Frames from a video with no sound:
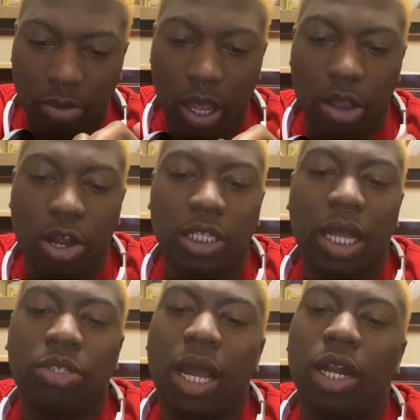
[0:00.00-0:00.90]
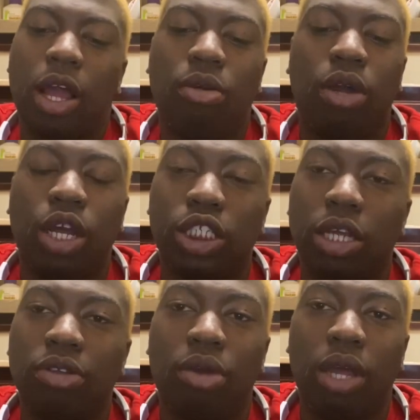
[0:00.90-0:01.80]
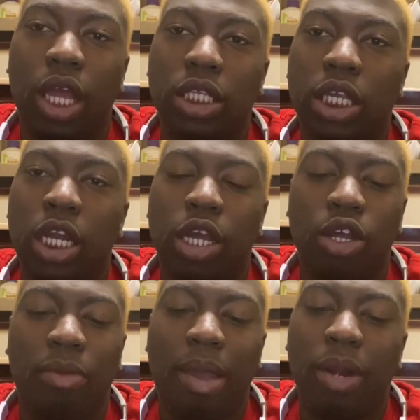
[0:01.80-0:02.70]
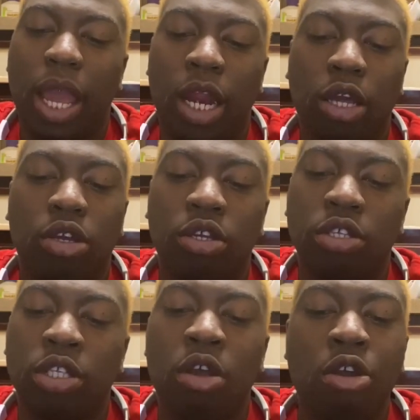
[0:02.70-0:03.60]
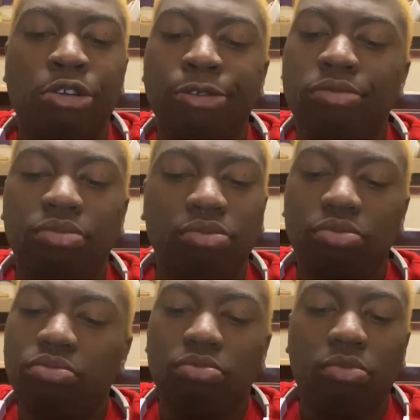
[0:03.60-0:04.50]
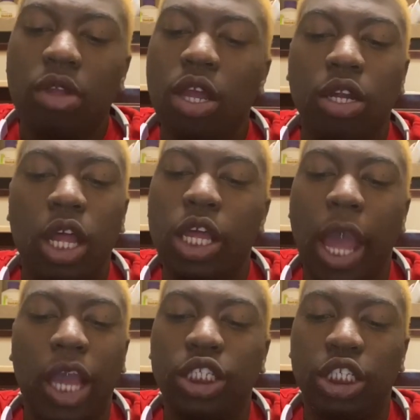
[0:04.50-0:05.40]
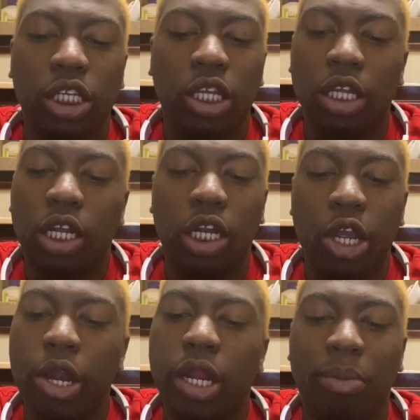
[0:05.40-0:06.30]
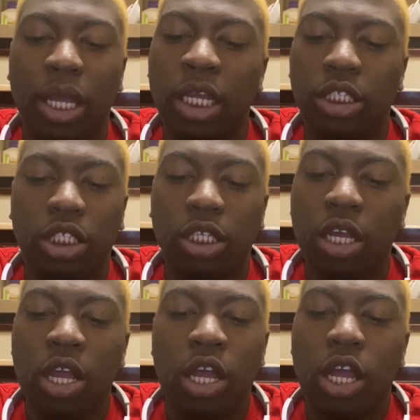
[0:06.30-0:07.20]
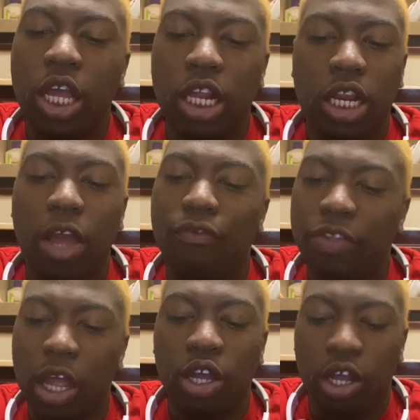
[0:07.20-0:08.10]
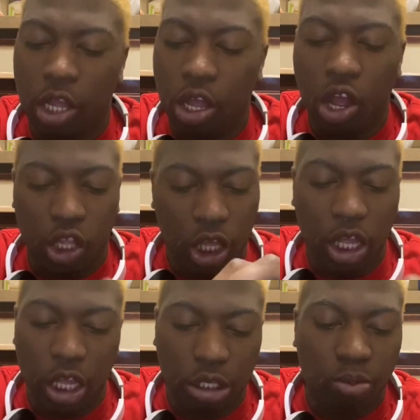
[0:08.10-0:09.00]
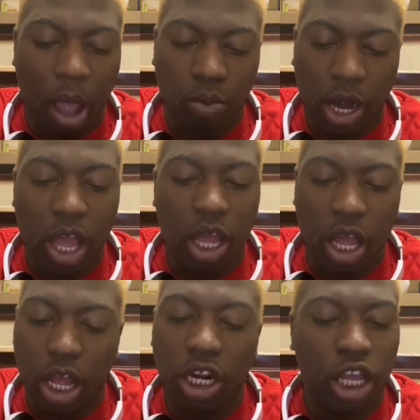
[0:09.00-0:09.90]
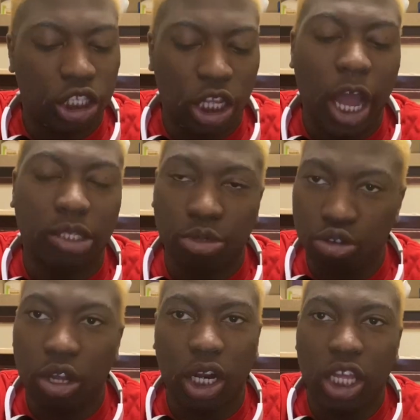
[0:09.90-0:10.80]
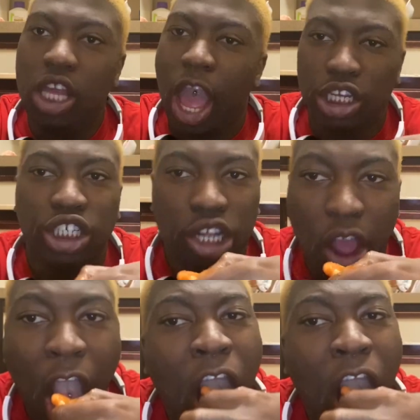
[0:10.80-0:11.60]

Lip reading: And girl, stop trying to go hunch on your ex and that good baby daddy, cause he ain't shit. Clearly, bitch, he left that girl and her kids right where they still got them struggling. He ain't shit.